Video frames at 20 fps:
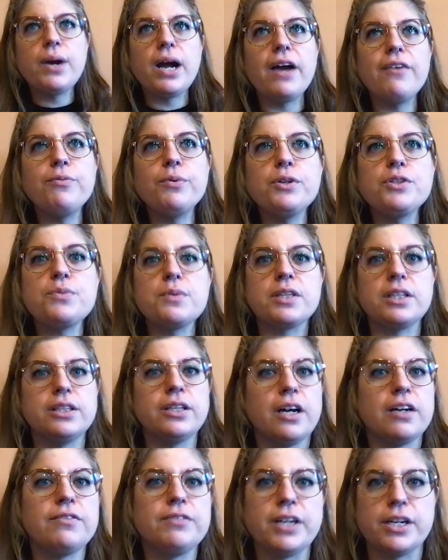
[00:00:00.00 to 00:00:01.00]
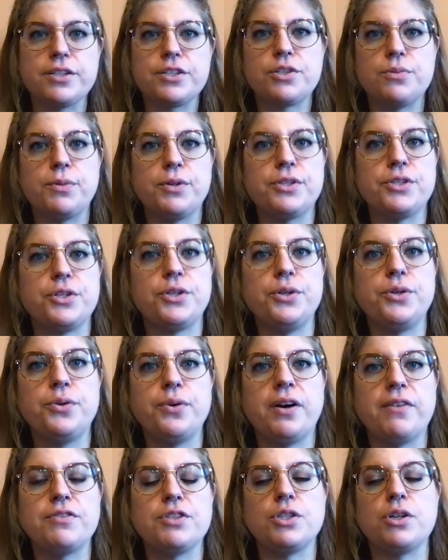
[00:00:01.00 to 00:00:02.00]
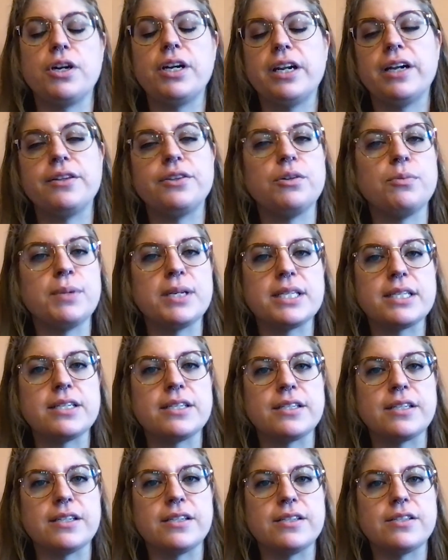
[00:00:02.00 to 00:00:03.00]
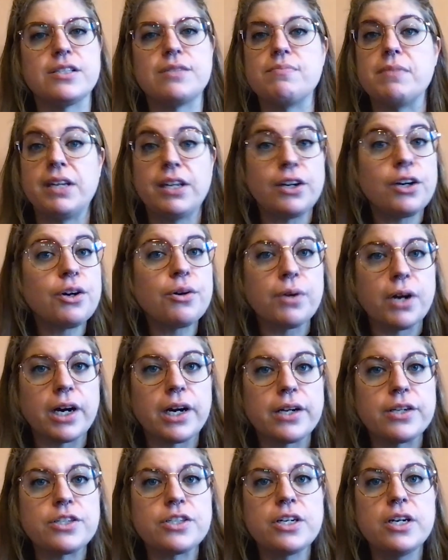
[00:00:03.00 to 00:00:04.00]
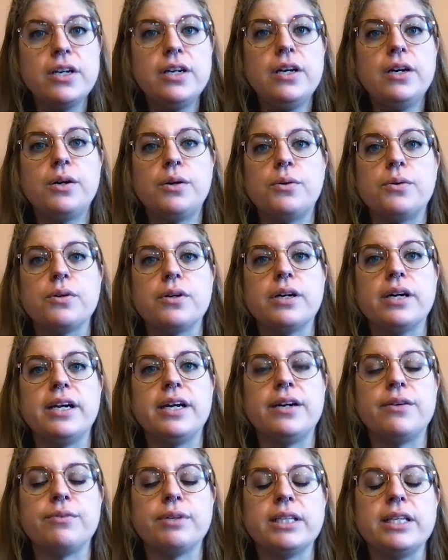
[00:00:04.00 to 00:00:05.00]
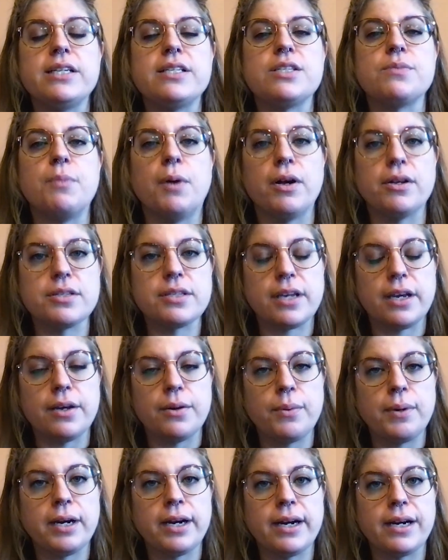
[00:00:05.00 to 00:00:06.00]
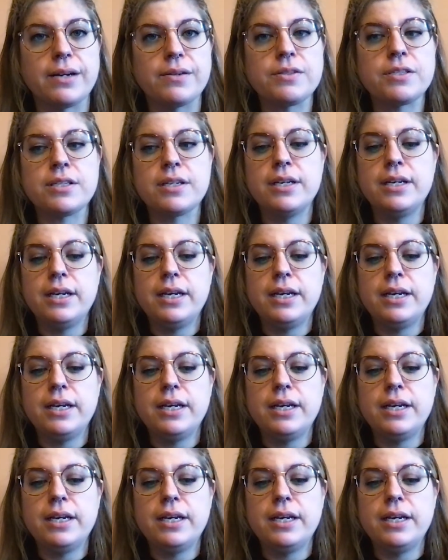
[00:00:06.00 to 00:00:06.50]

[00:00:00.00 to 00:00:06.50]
I've worked with a lot of customers who have started out their businesses in a garage or in a really small-scale warehouse.